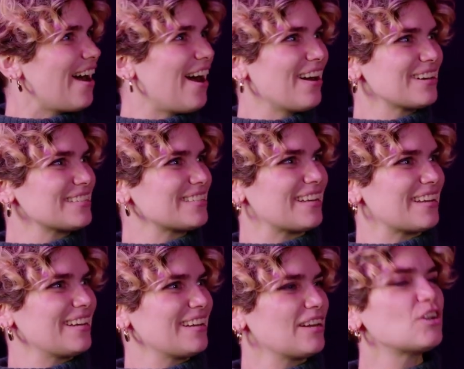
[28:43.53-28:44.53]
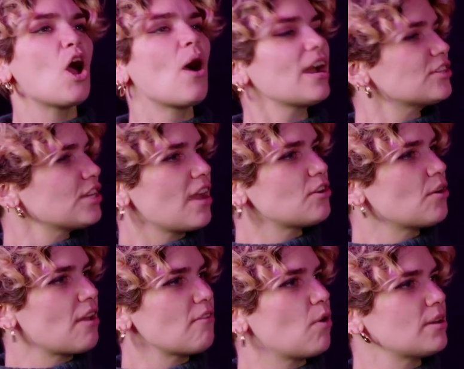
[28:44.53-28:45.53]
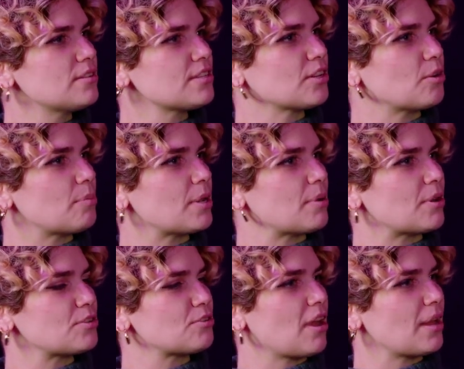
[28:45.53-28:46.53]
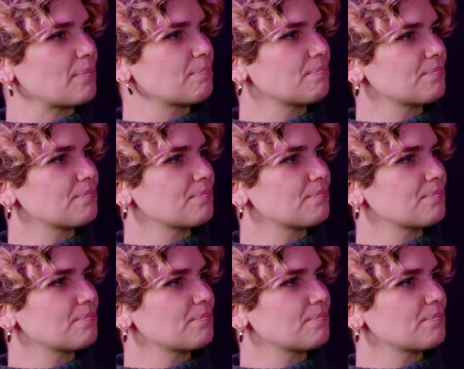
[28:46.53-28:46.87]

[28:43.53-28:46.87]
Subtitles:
Honestly. No, actually, I don't have one single bit about a train.